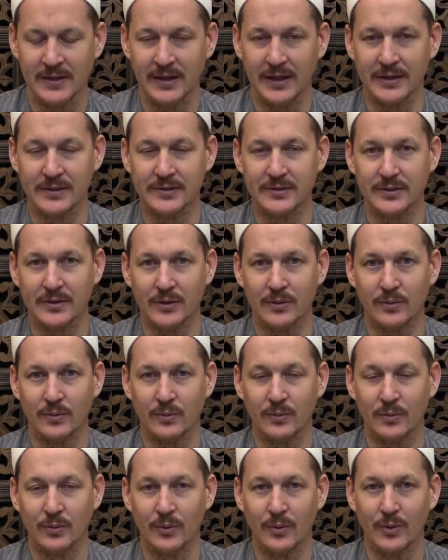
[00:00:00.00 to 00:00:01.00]
and
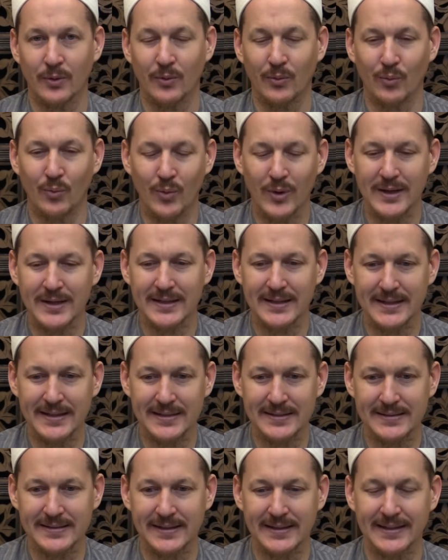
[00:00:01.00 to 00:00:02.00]
so, what
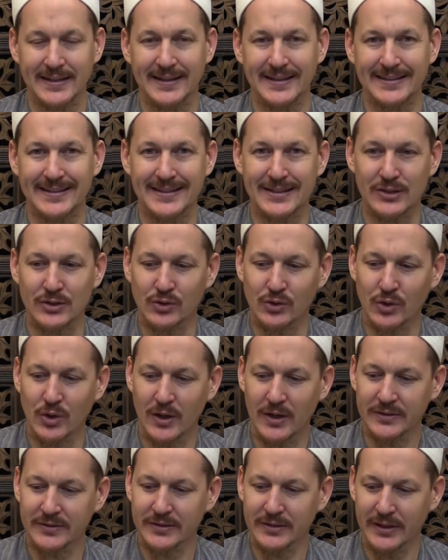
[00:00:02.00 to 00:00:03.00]
is it that is
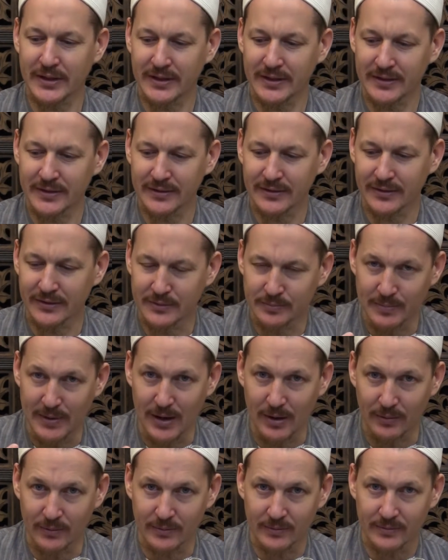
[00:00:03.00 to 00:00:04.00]
causing it to
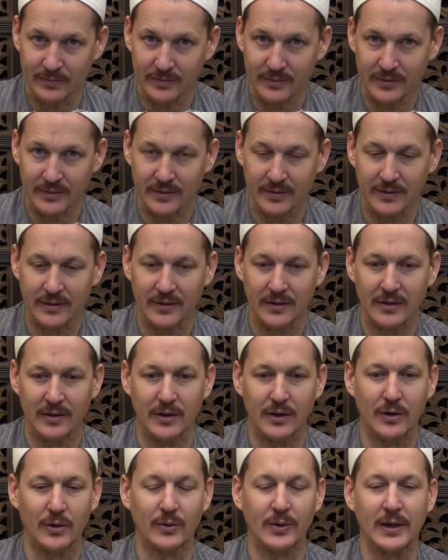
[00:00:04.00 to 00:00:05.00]
sprout?
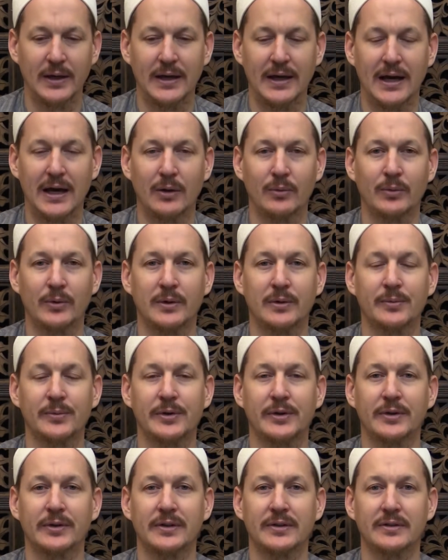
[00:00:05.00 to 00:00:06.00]
Okay, outwardly, we
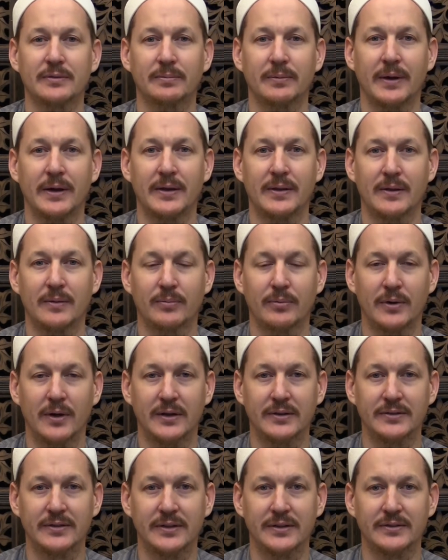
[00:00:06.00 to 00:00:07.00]
could explain the
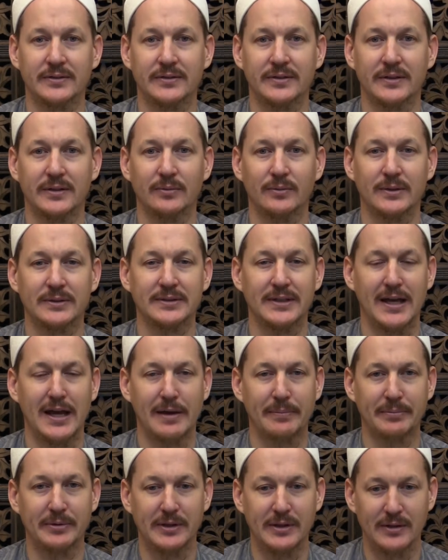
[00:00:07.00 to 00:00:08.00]
process and what's
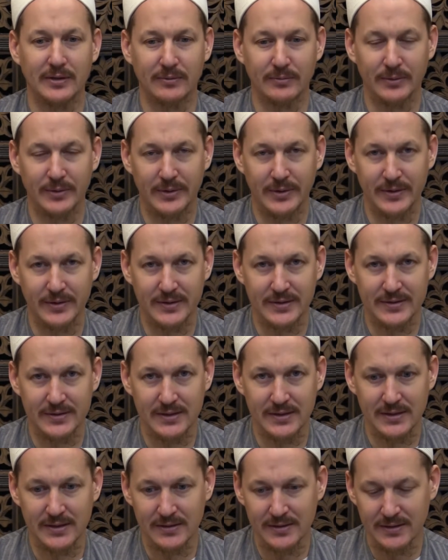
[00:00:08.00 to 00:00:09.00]
happening within the
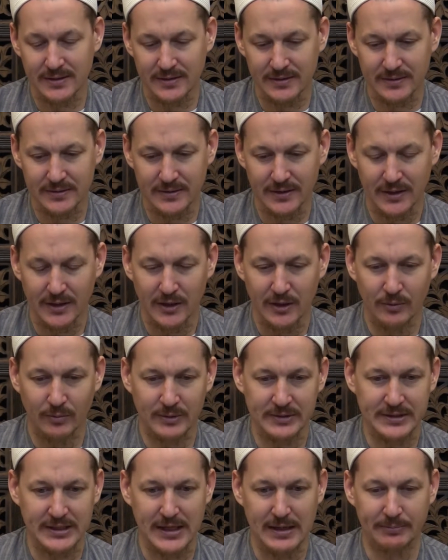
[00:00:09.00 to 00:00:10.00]
seed and
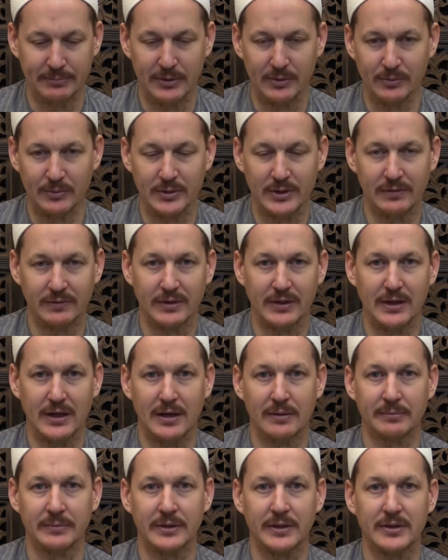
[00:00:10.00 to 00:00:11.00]
what's happening when you have the
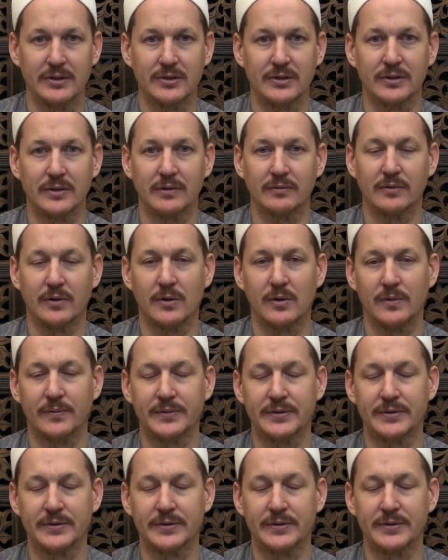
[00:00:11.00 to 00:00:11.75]
combination of all